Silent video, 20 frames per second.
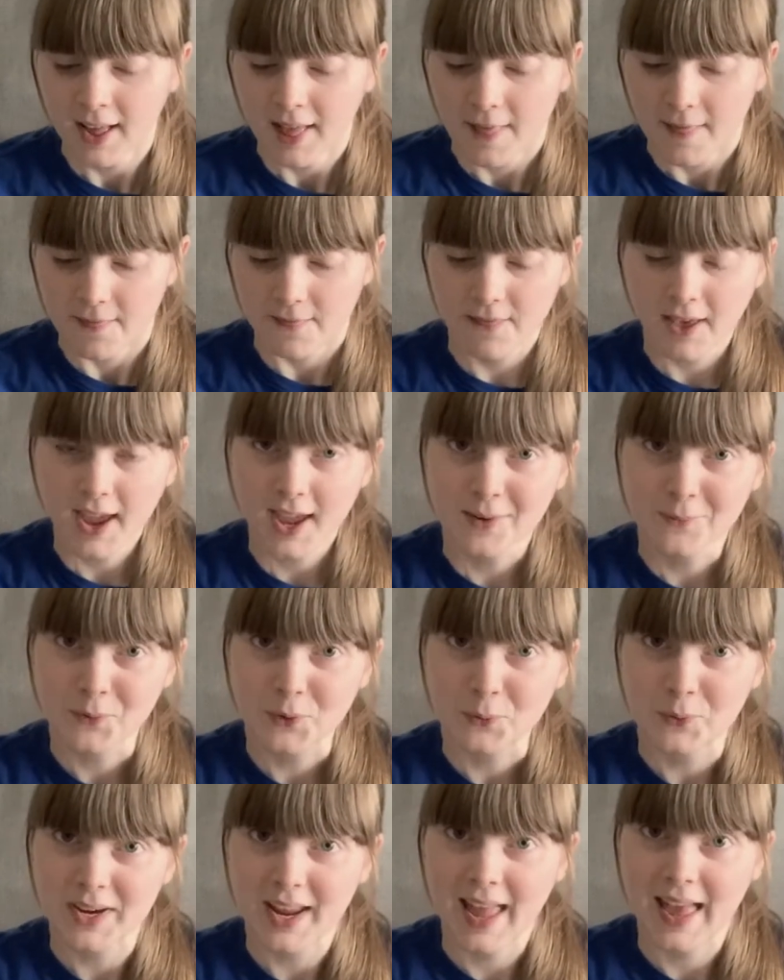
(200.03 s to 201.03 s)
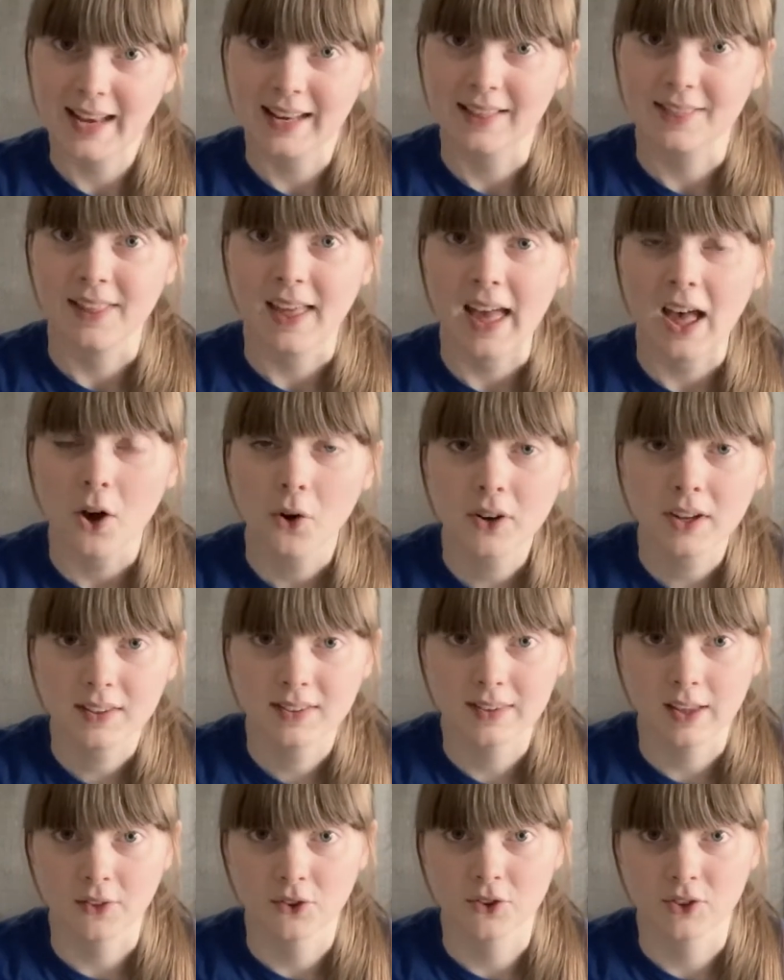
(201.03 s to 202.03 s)
Then when we added the
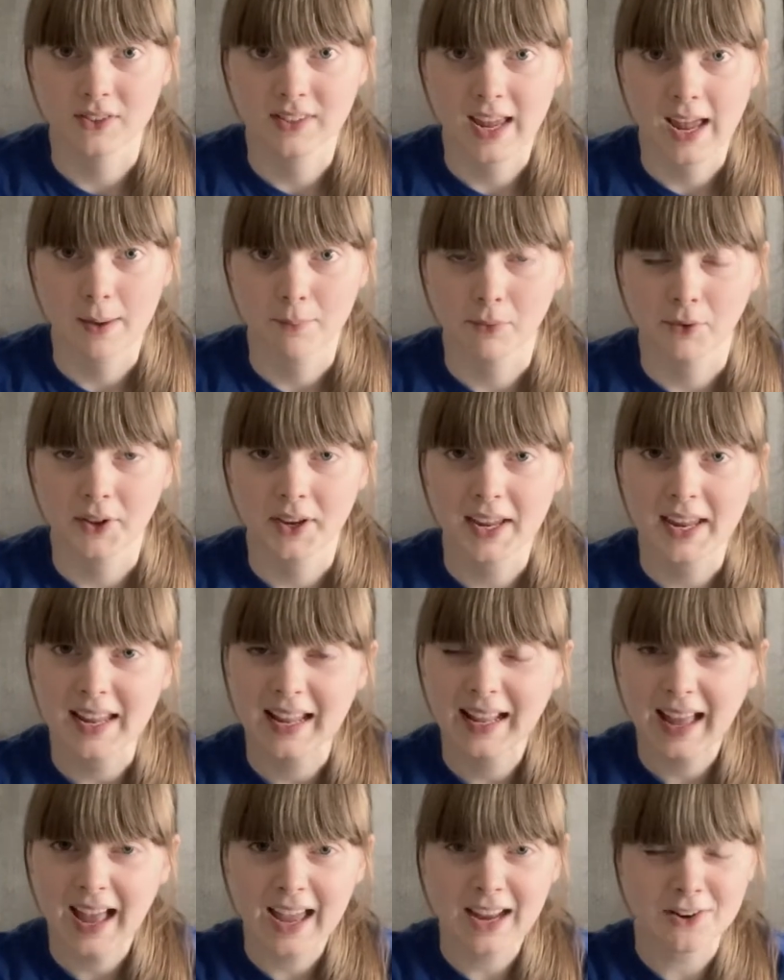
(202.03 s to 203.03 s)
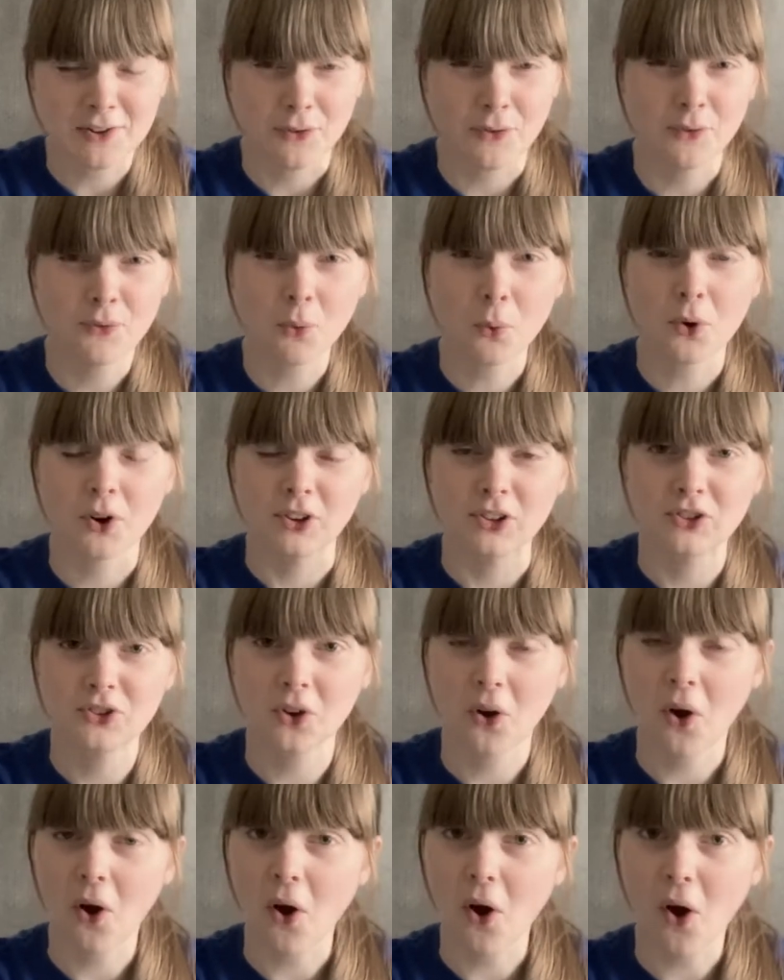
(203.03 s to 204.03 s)
Alka-Seltzer tablet, it kind of forced
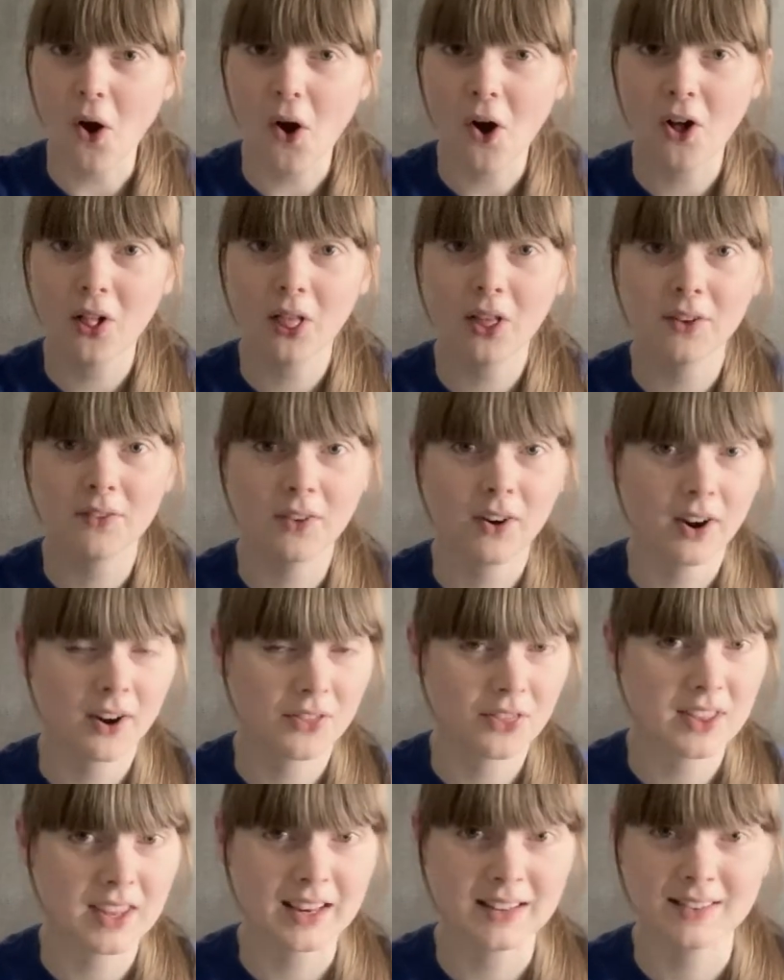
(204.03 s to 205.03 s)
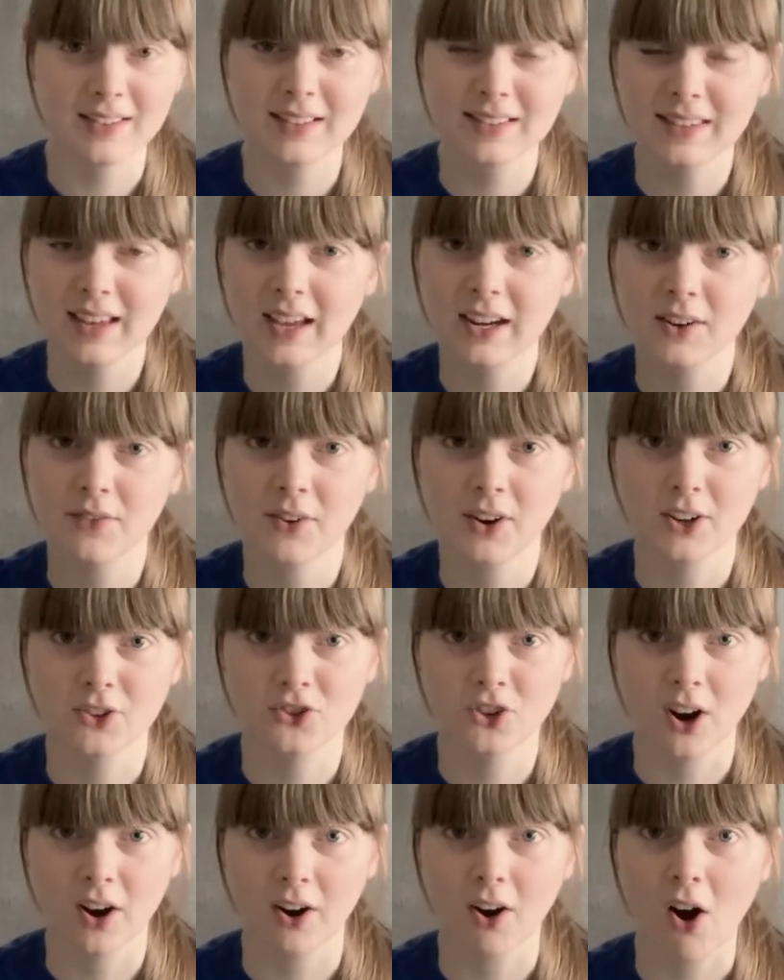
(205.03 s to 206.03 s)
all of our things inside of our
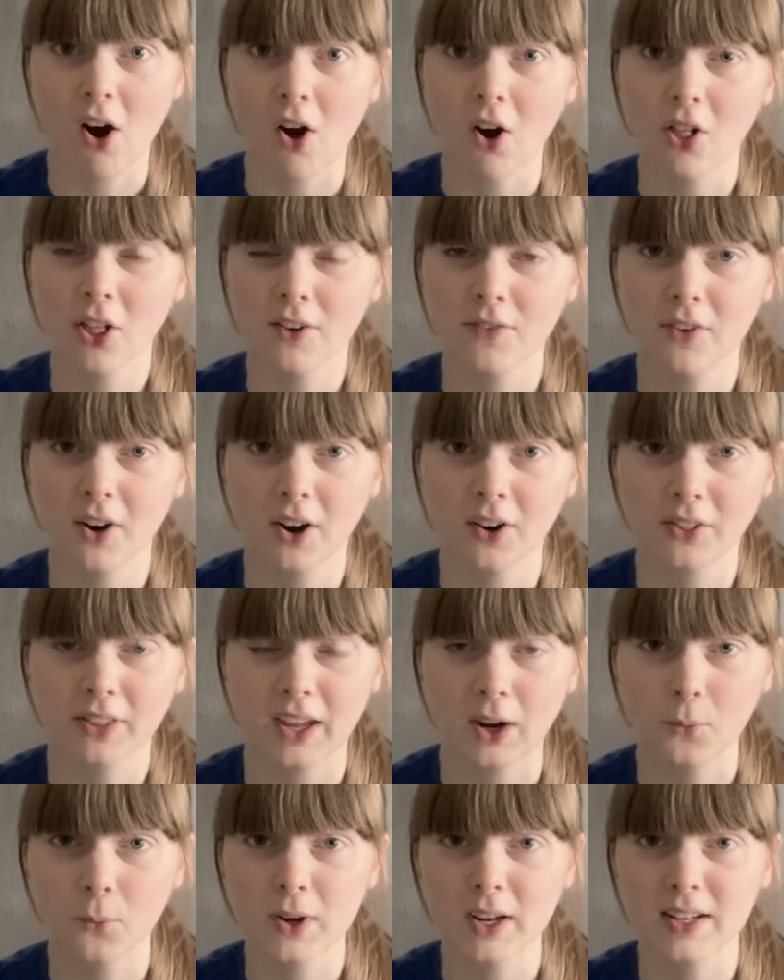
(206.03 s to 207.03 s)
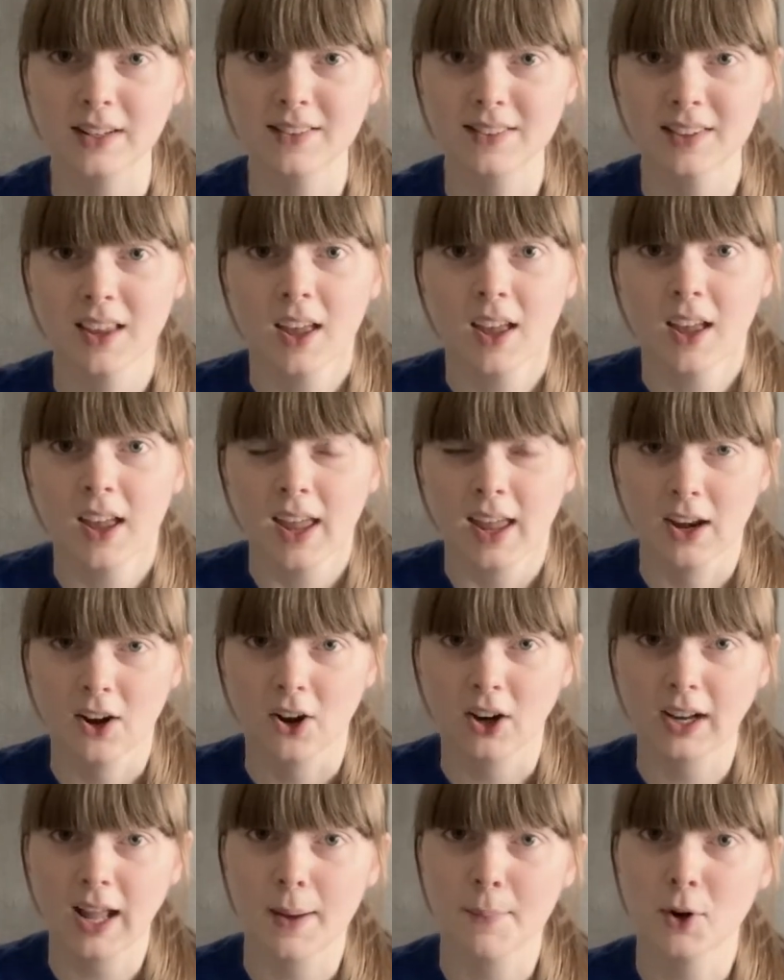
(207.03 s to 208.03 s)
jar, all of our liquids and
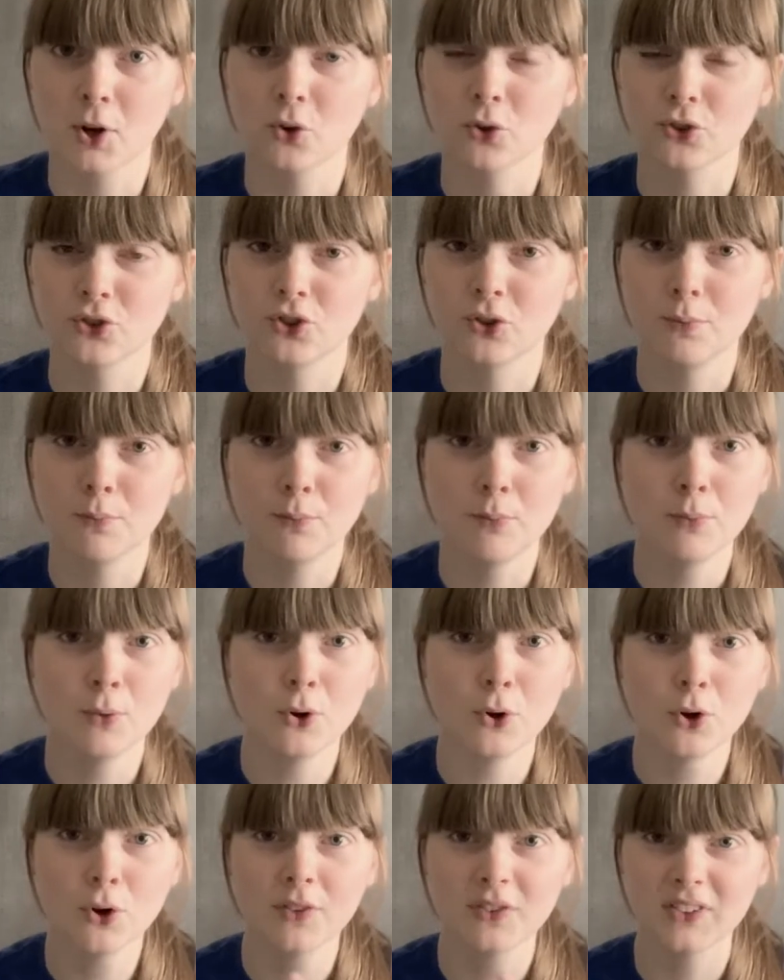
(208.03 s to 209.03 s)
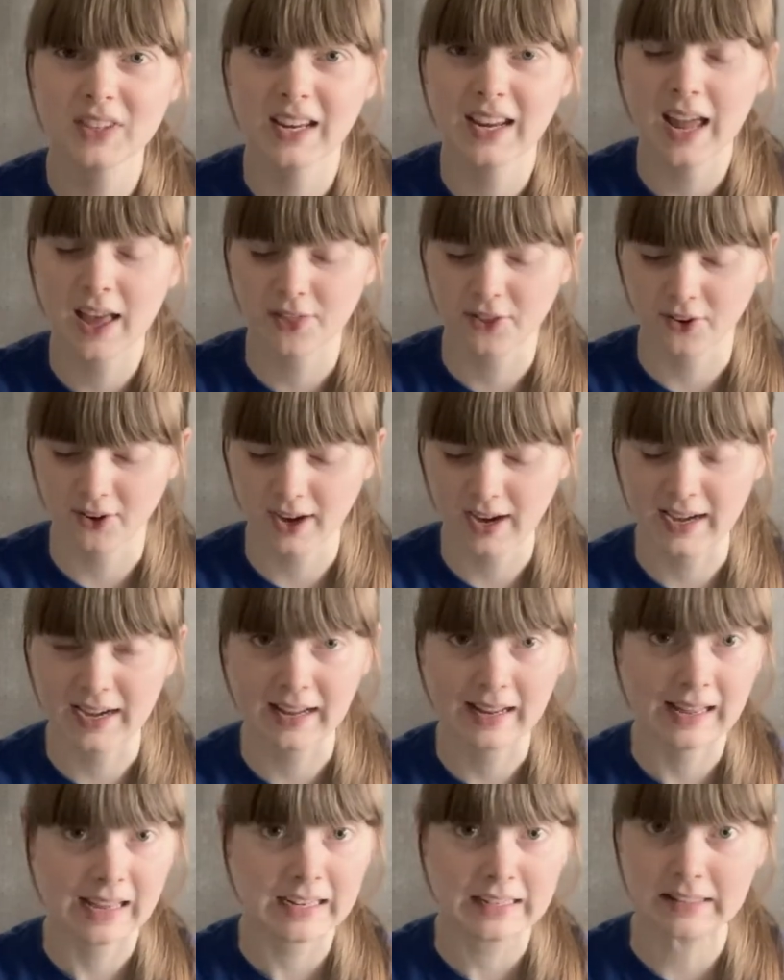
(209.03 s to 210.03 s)
our chemicals to move together, and
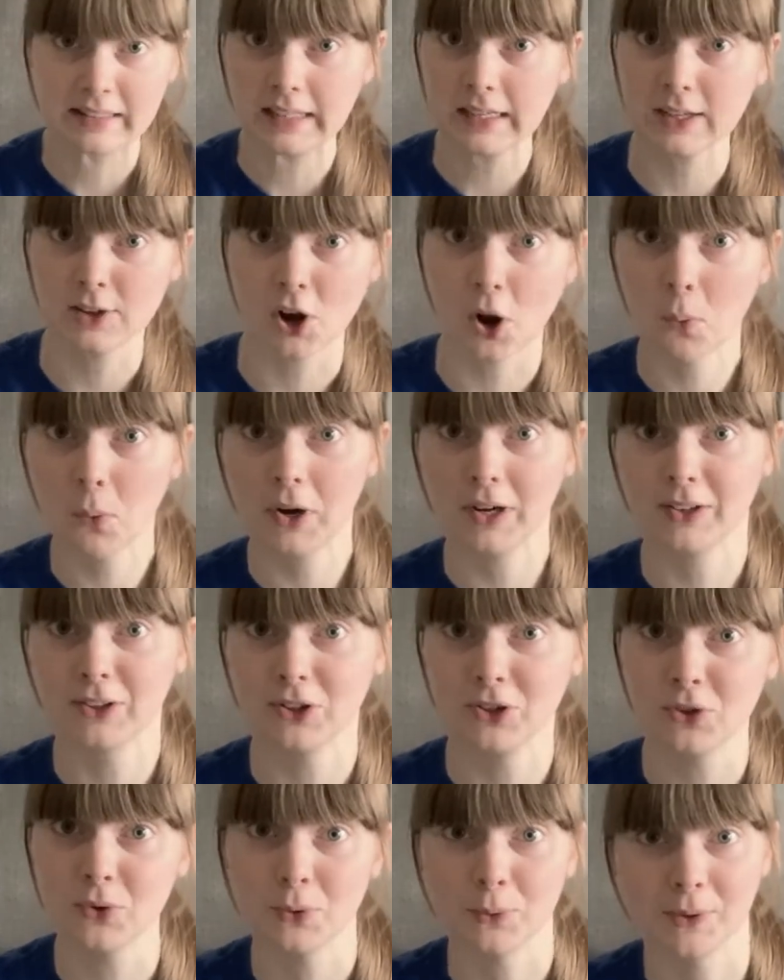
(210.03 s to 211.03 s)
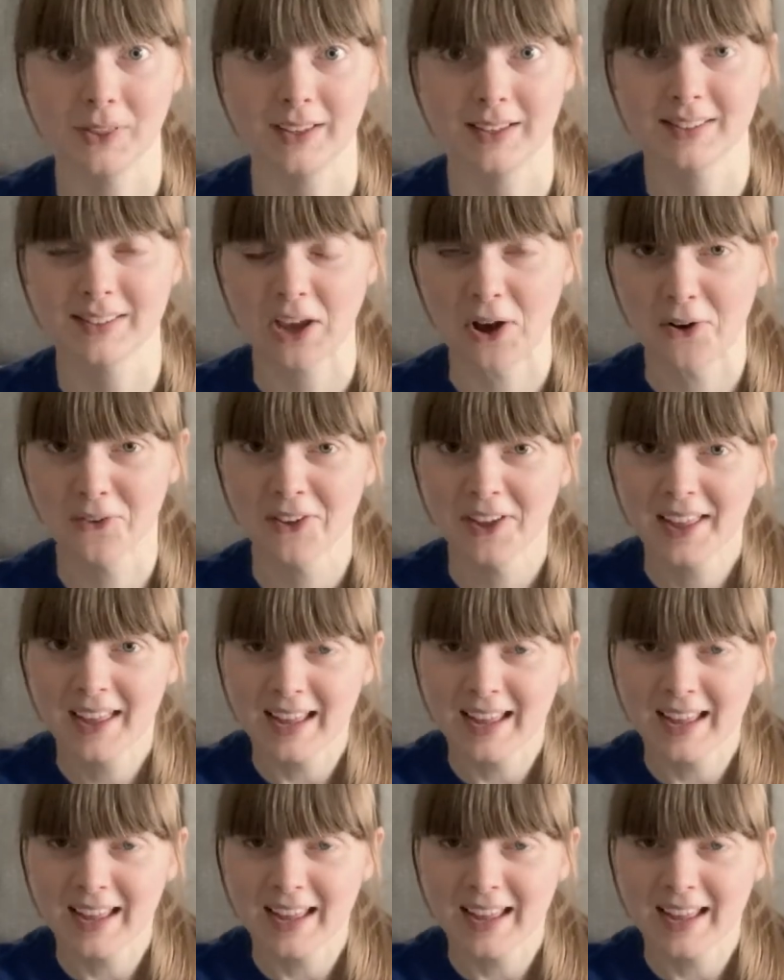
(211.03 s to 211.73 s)
it kind of didn't know what to do with itself.